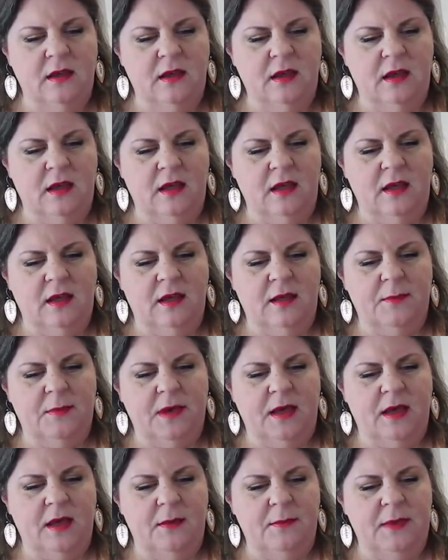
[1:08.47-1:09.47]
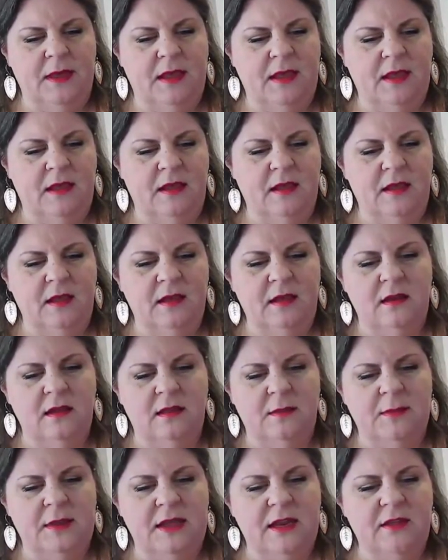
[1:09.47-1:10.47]
I'm in. Let
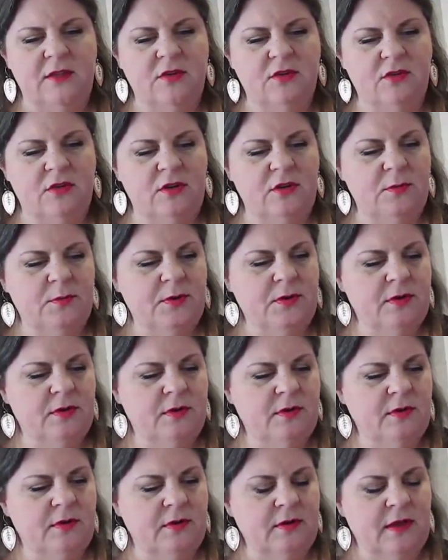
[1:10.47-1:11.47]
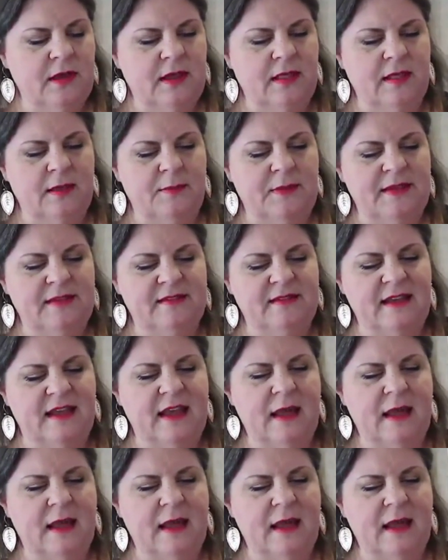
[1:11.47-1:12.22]
me get in the group and let me see.